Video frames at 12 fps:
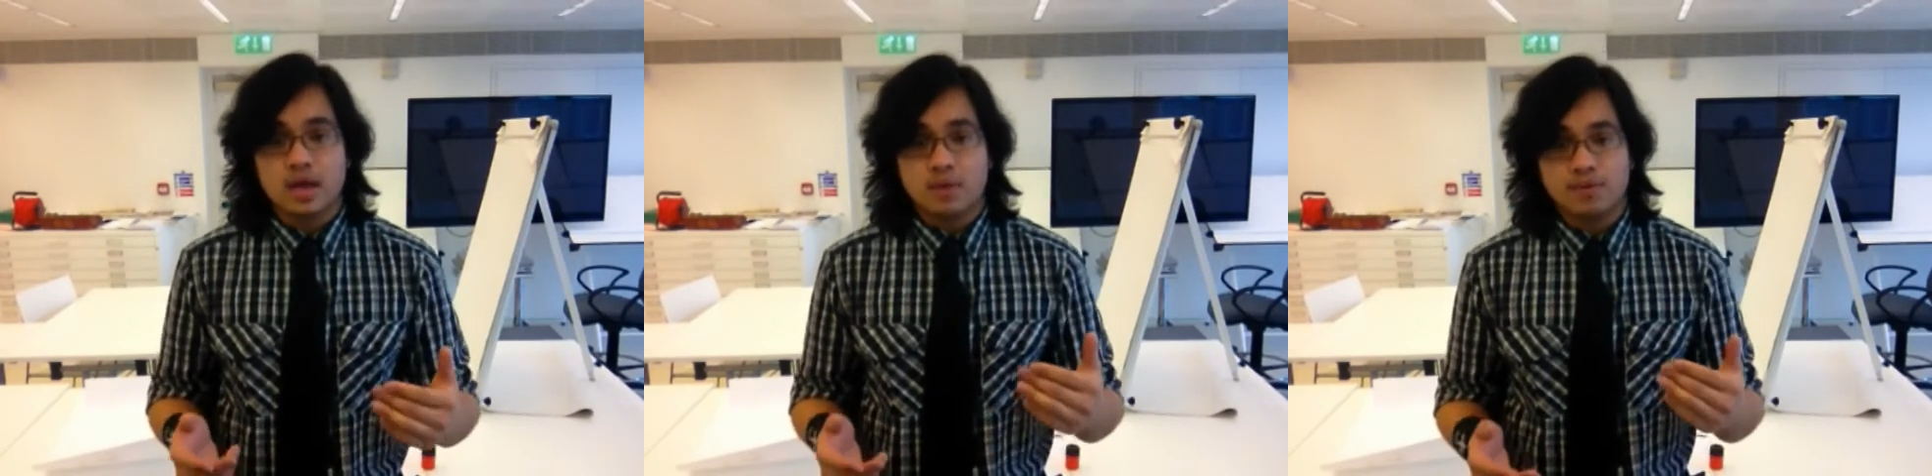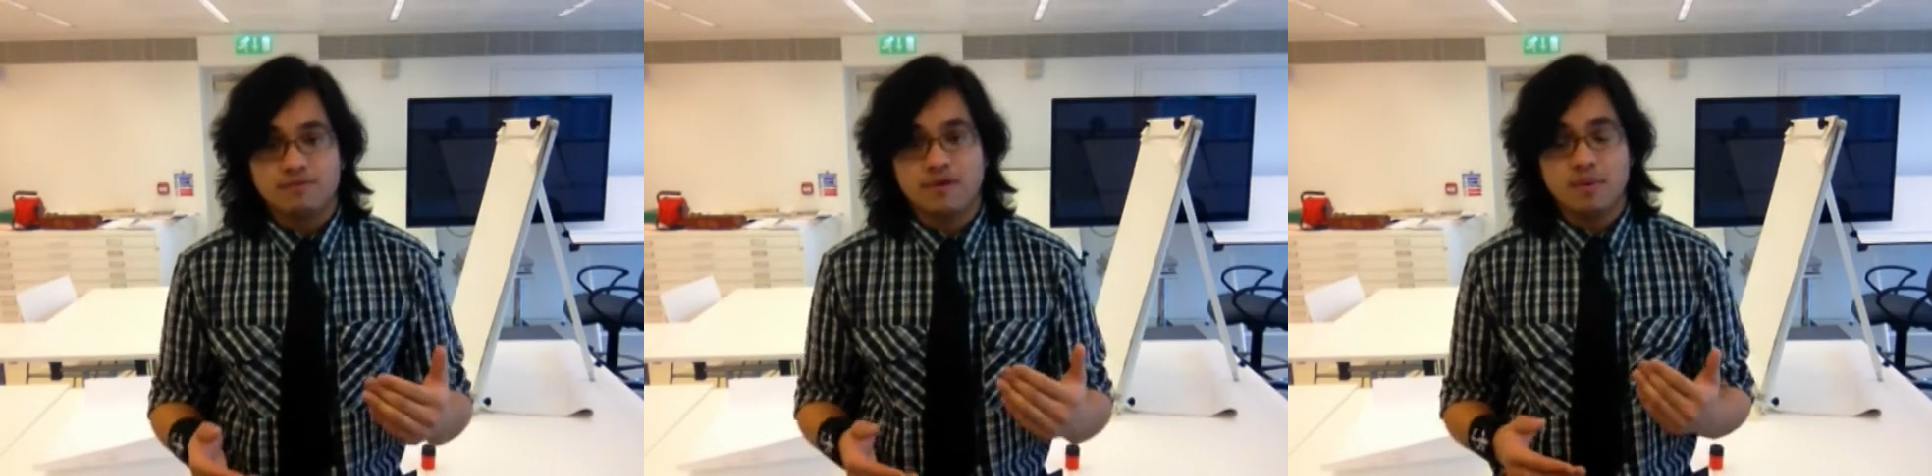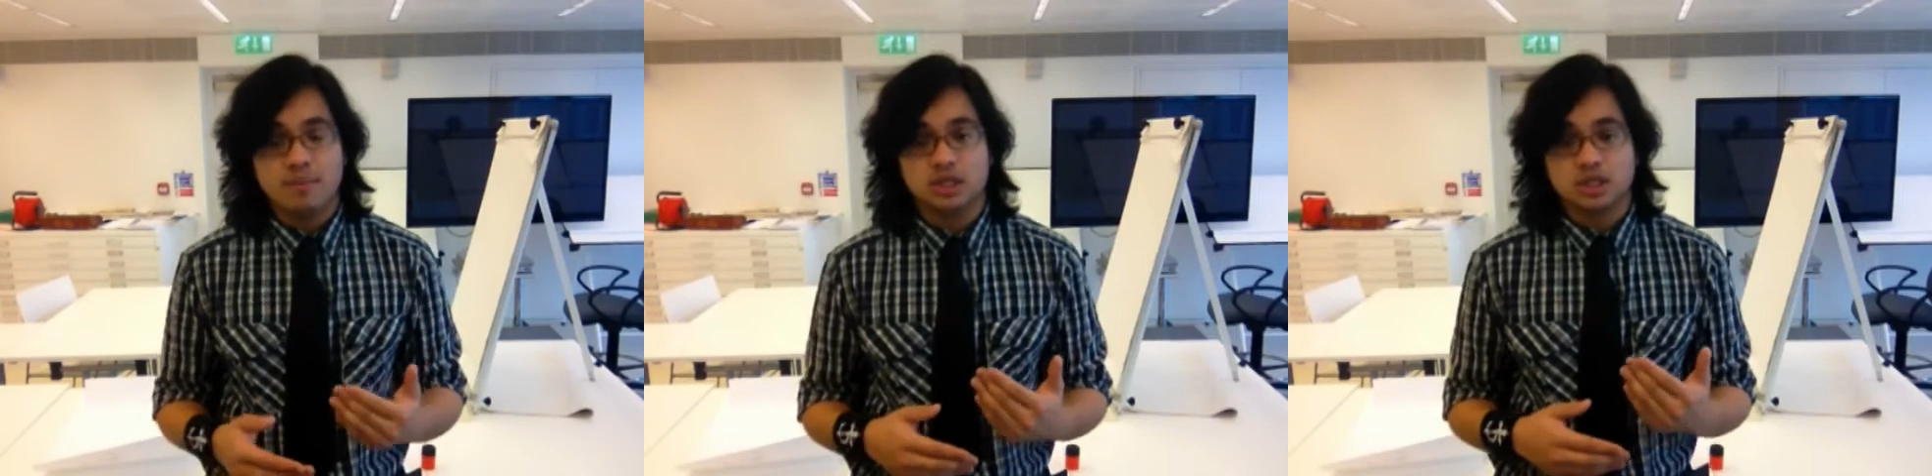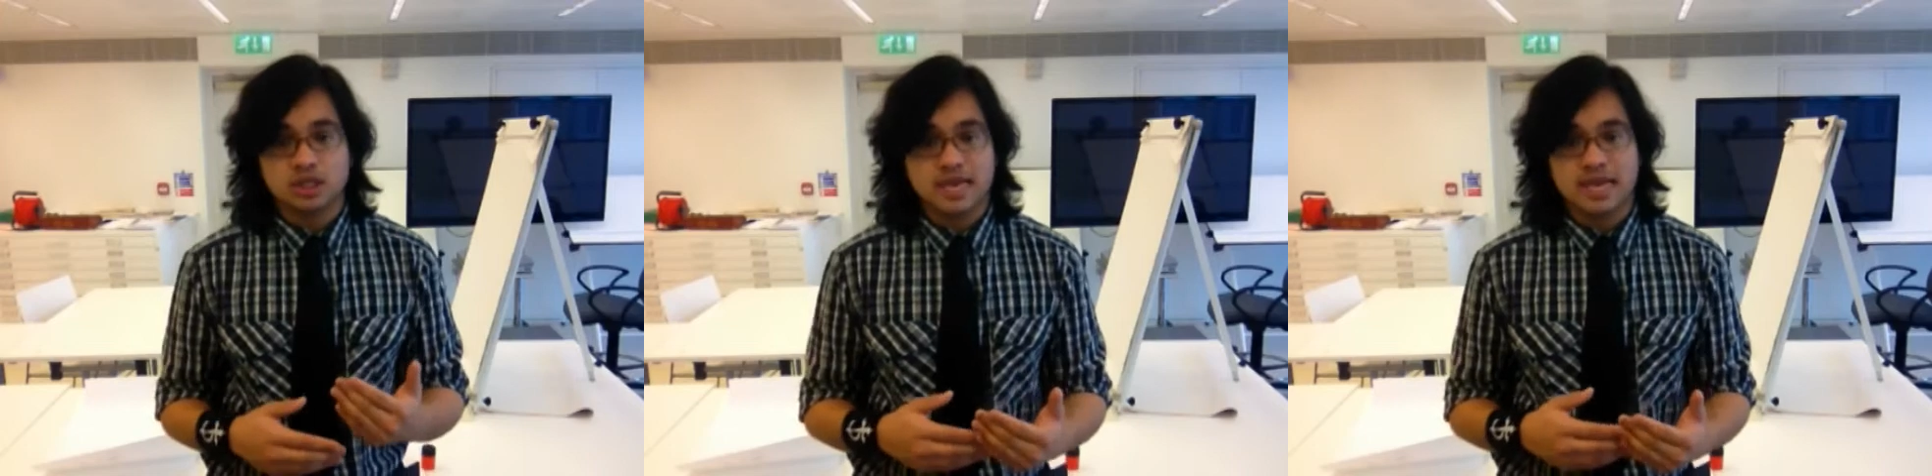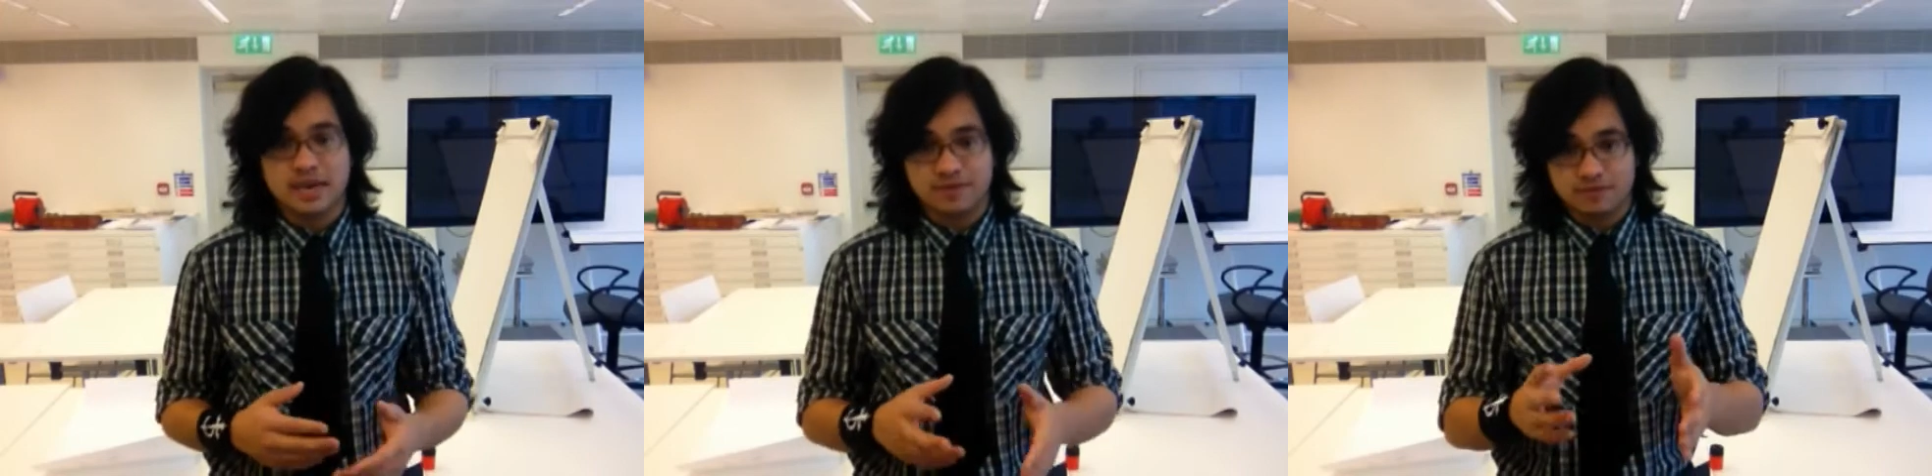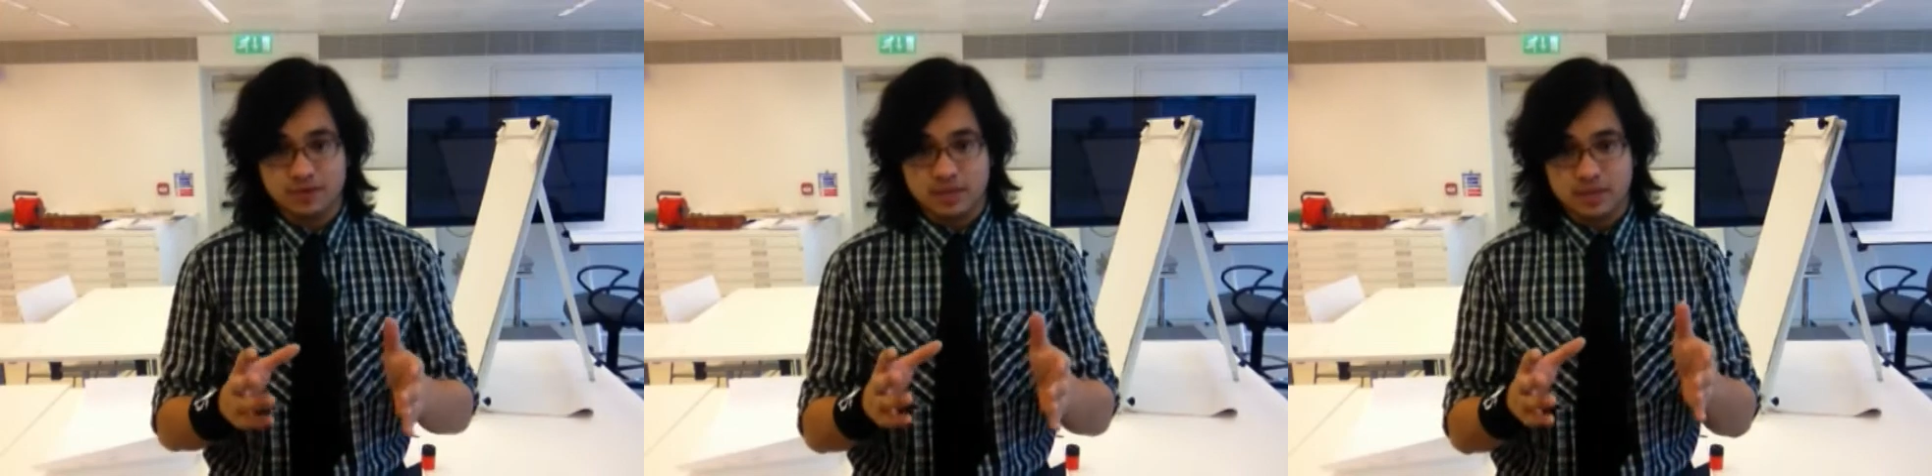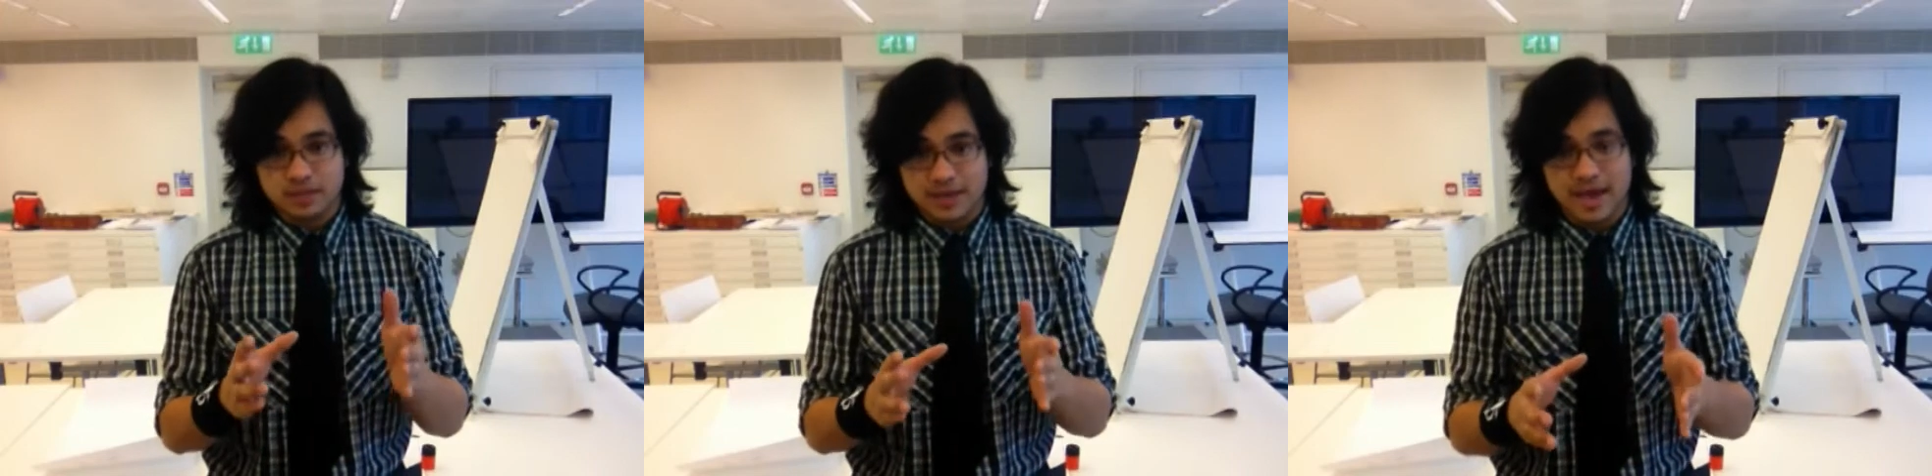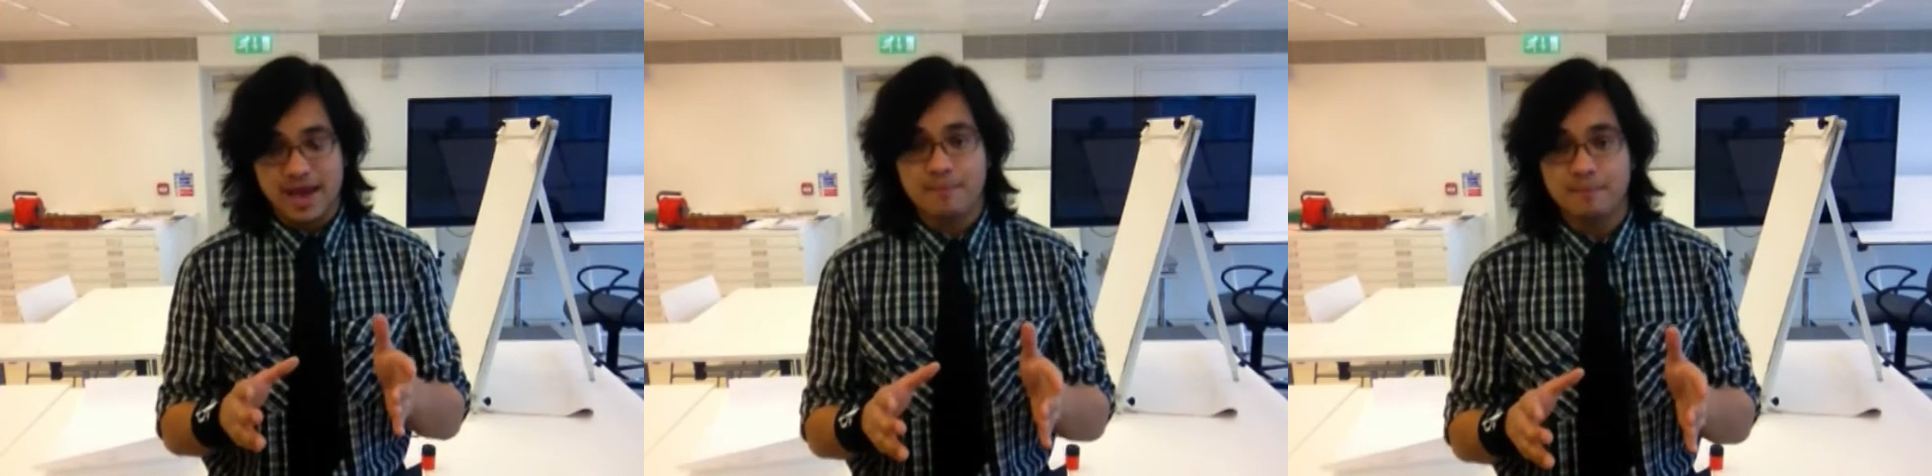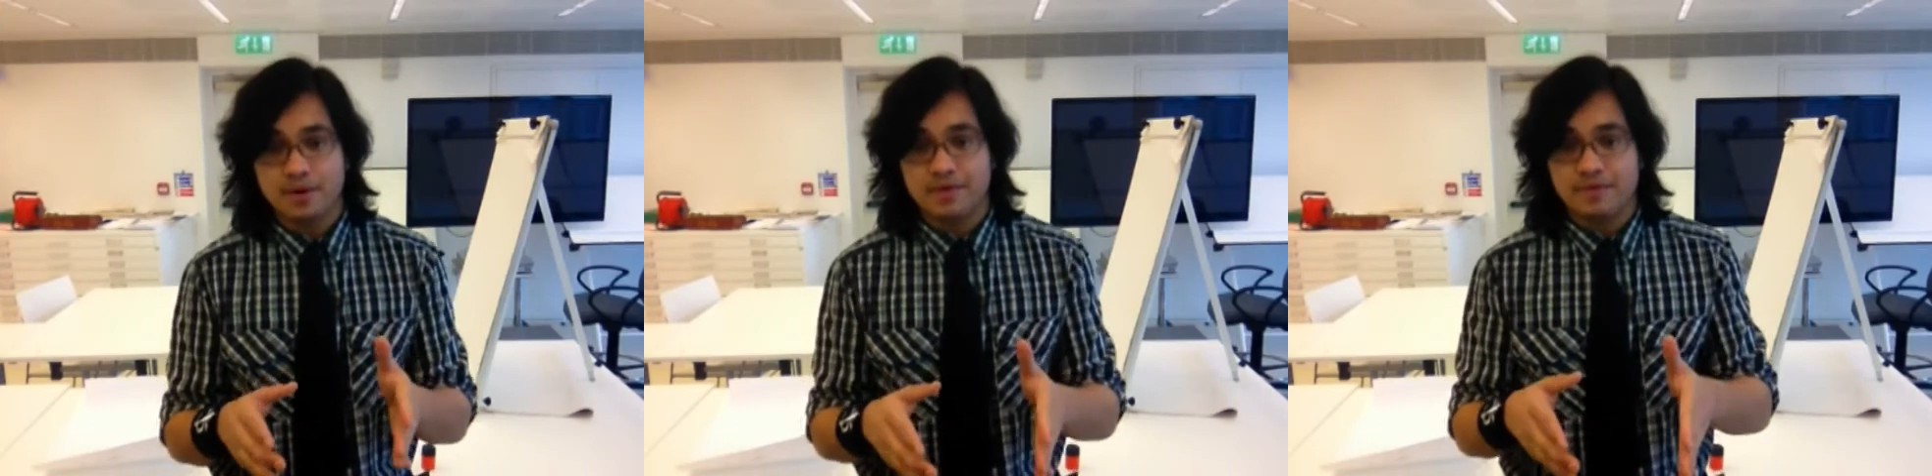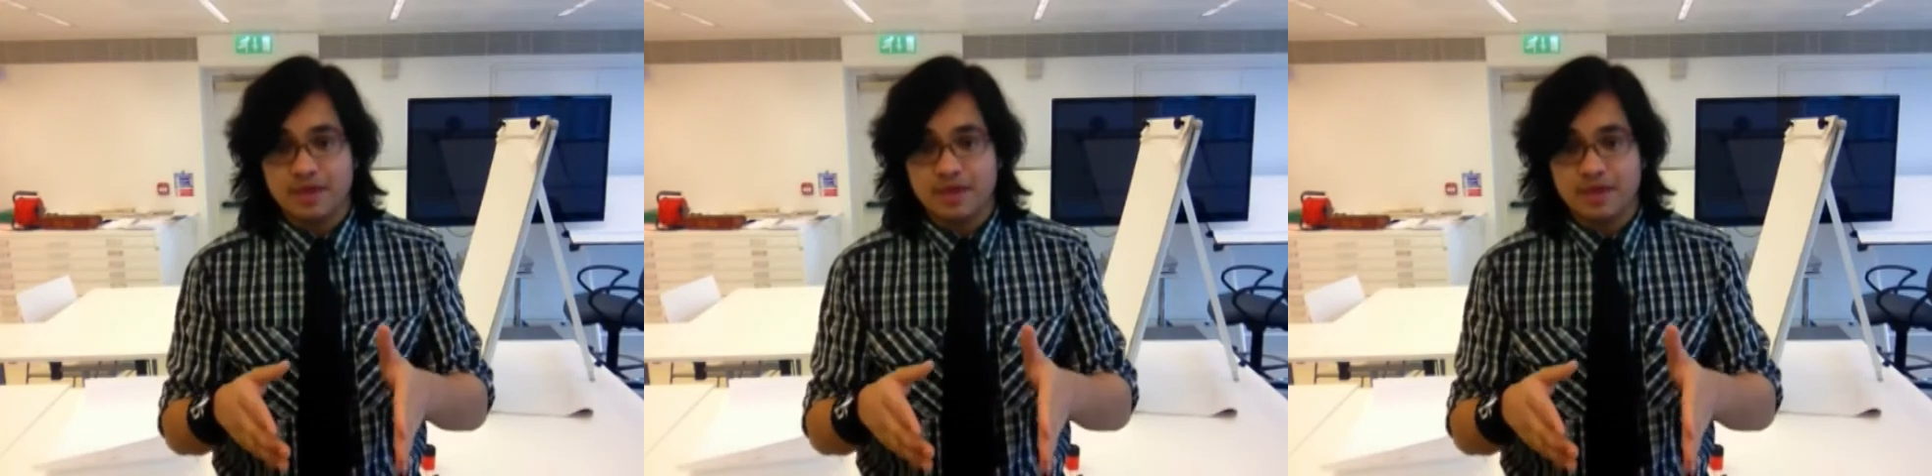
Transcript: we very much intended for the camera,